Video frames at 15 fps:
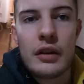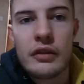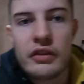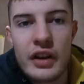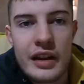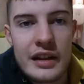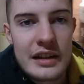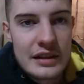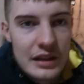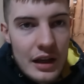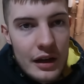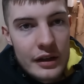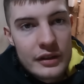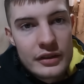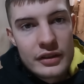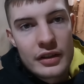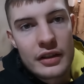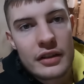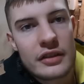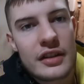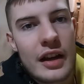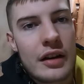fitting these lights
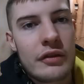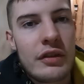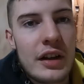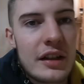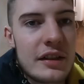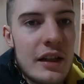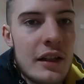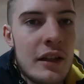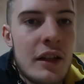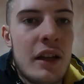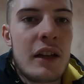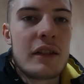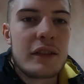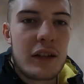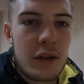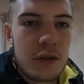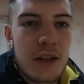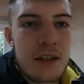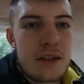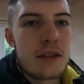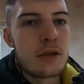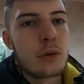and second fixing. So
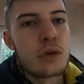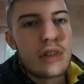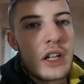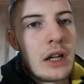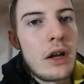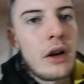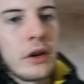this is all still